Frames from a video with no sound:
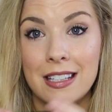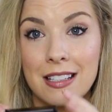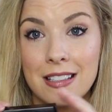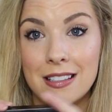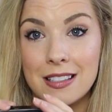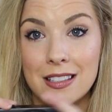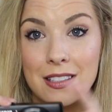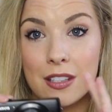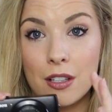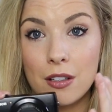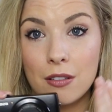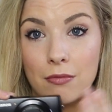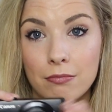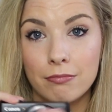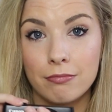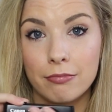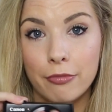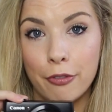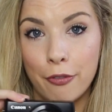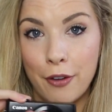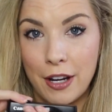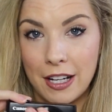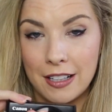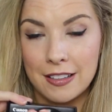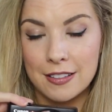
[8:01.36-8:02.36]
it's
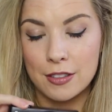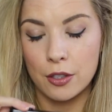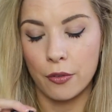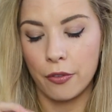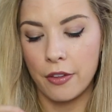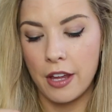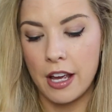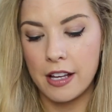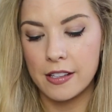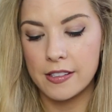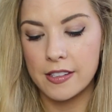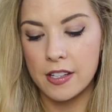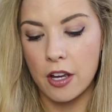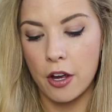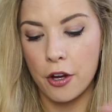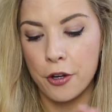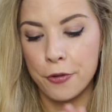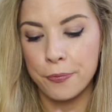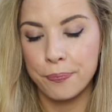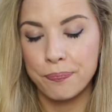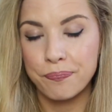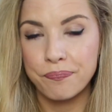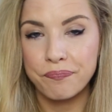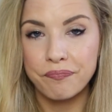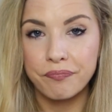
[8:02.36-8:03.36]
fixed on there. So